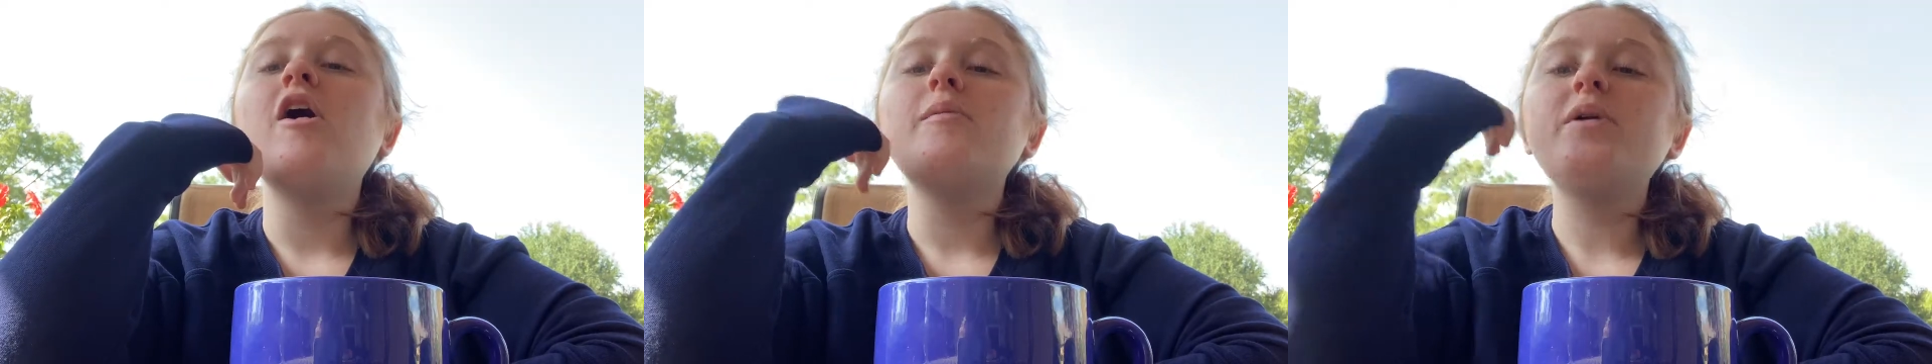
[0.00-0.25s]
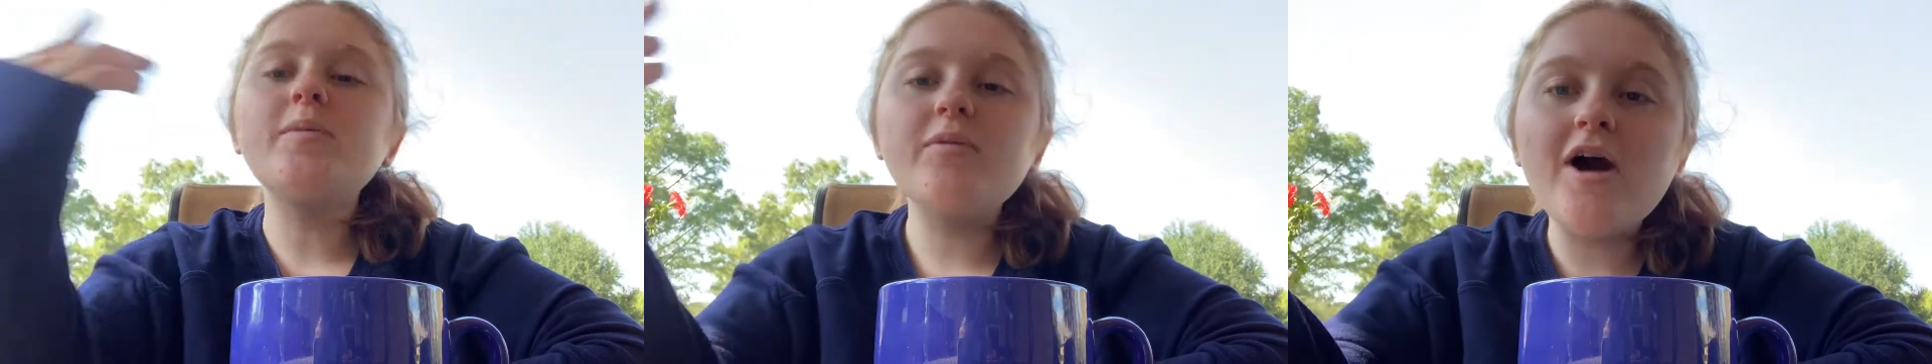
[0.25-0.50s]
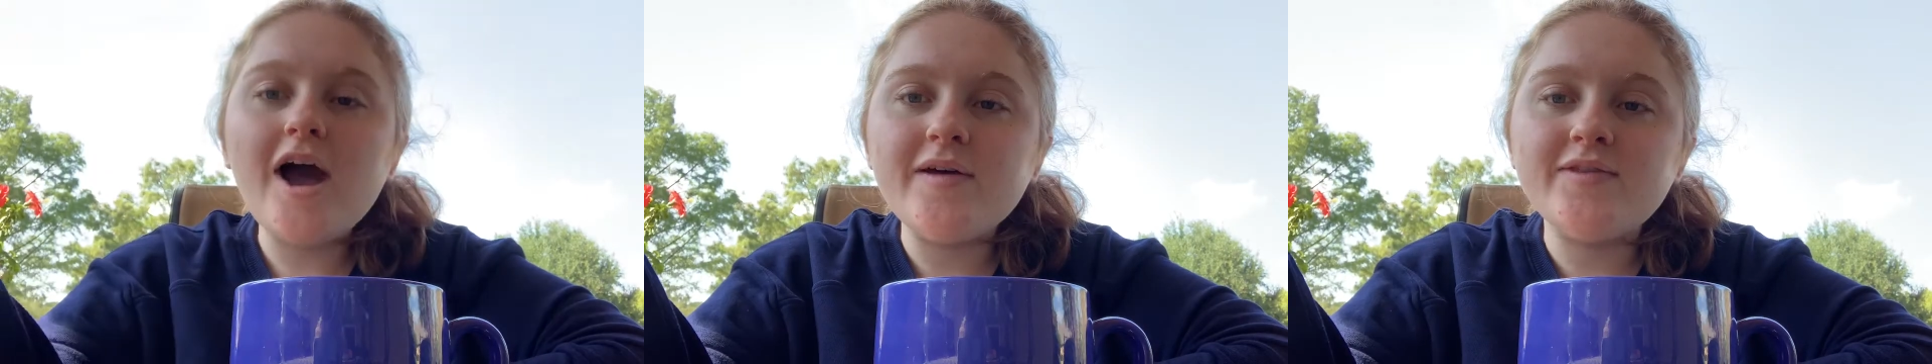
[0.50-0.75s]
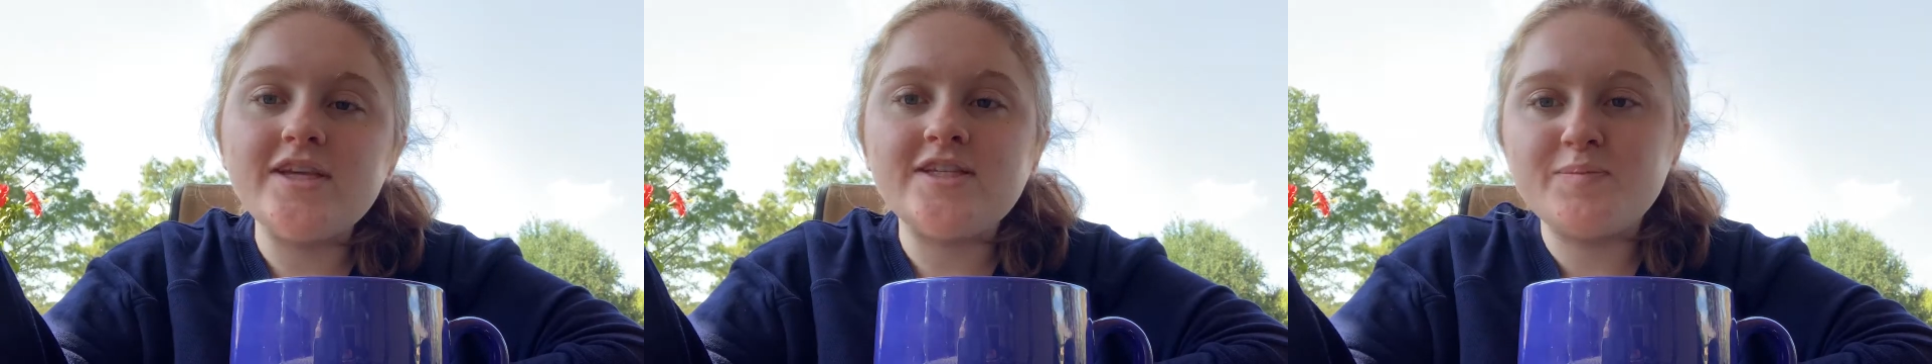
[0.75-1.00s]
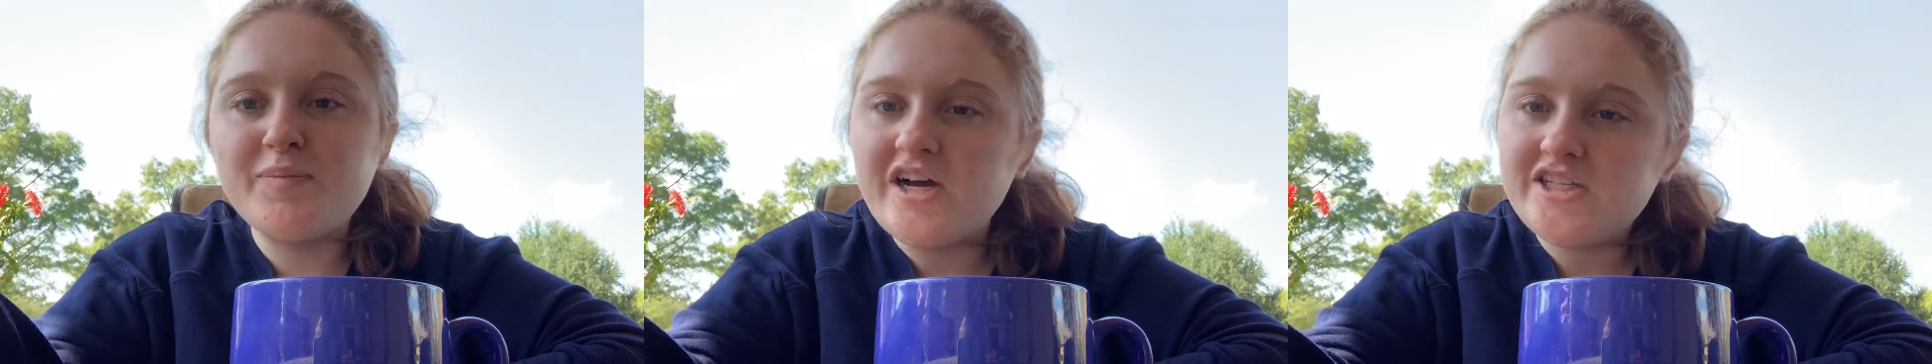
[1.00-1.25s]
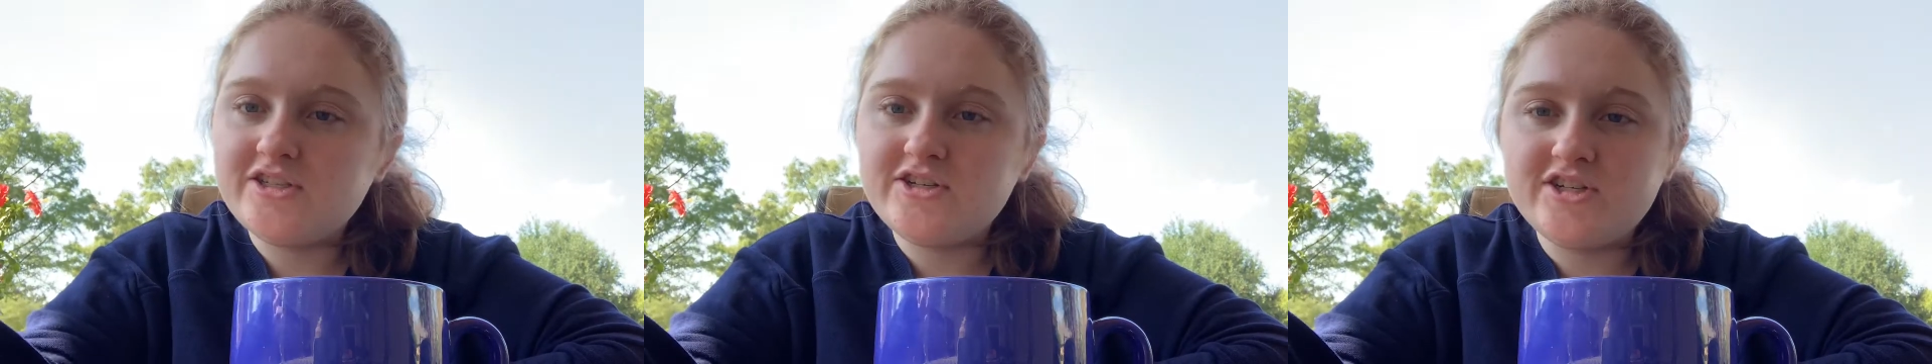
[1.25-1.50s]
people have these
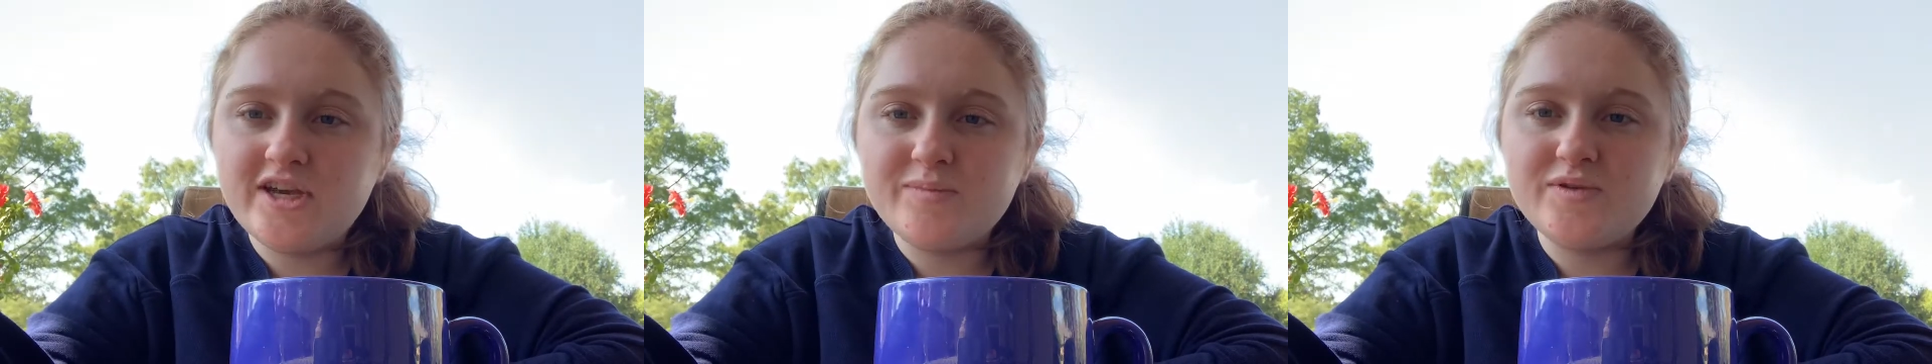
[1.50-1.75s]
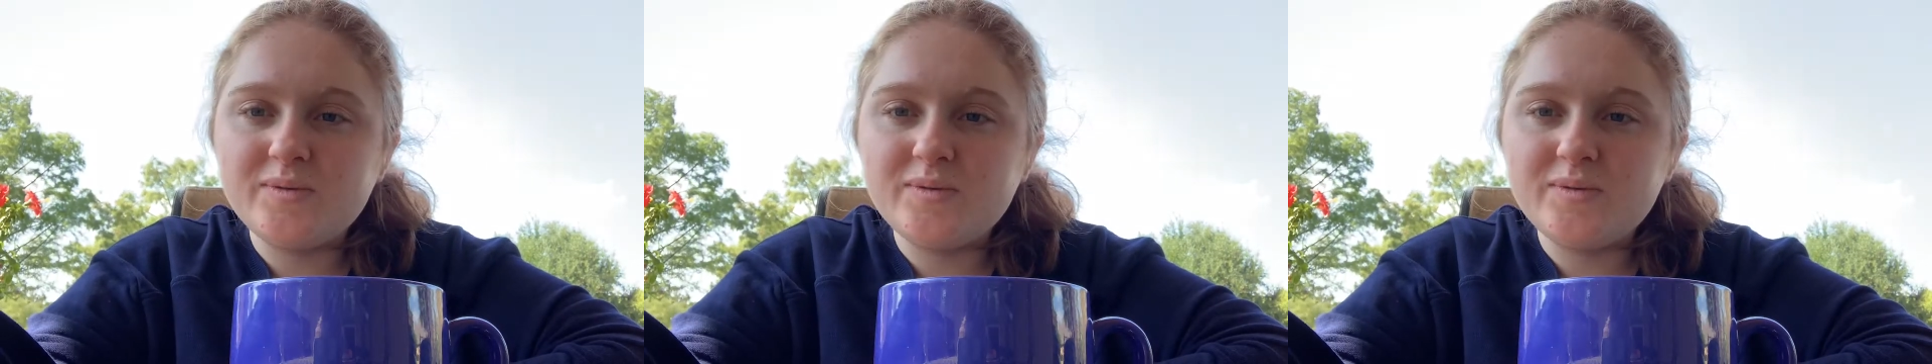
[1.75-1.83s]
sponsorships